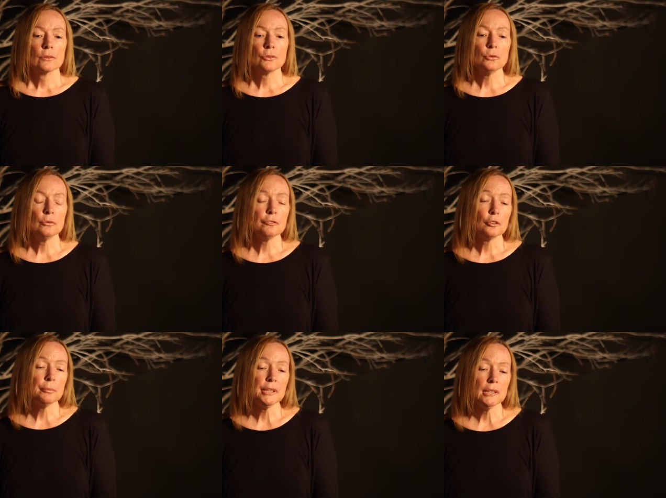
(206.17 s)
So
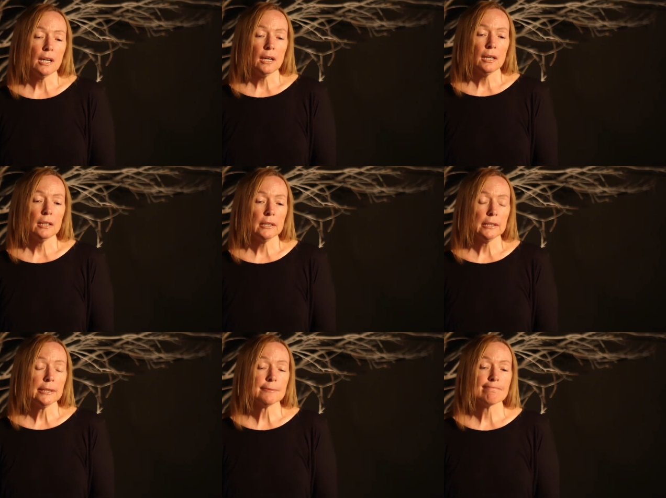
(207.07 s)
for me,
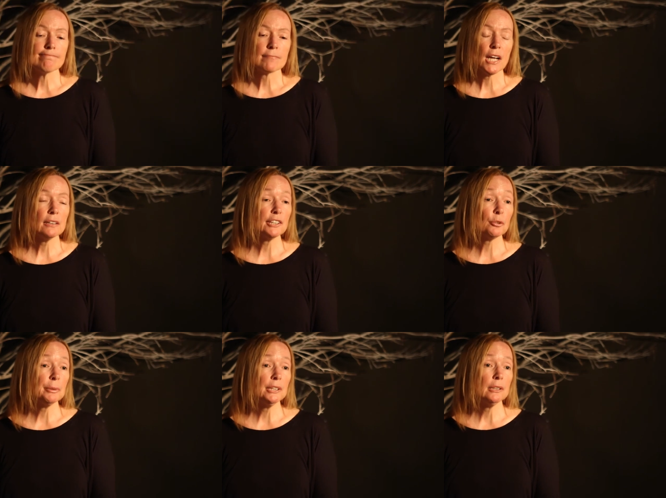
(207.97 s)
I like
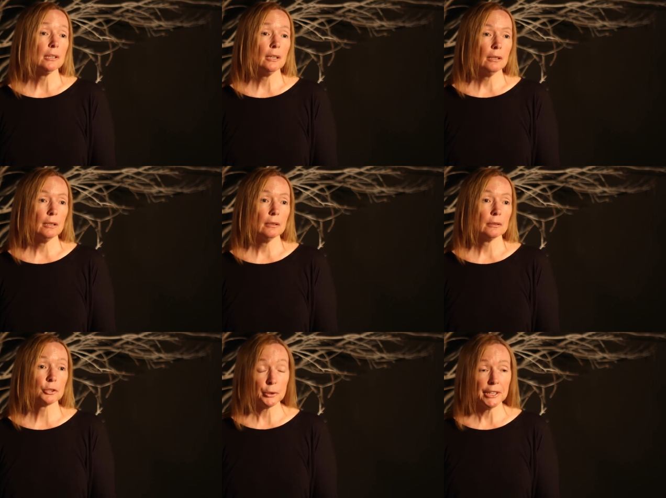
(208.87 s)
to be
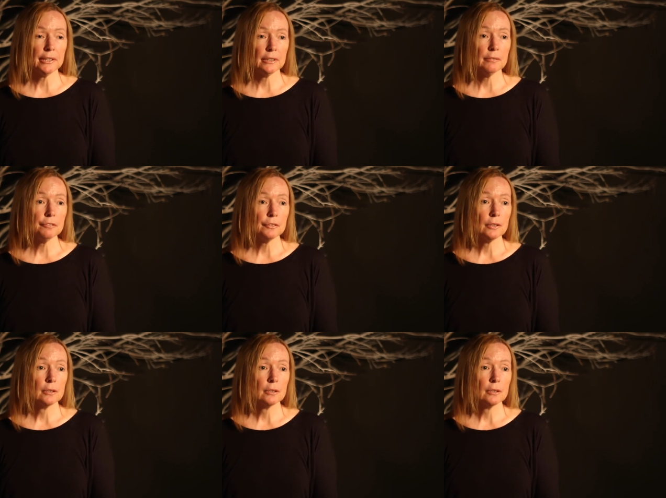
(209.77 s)
creative,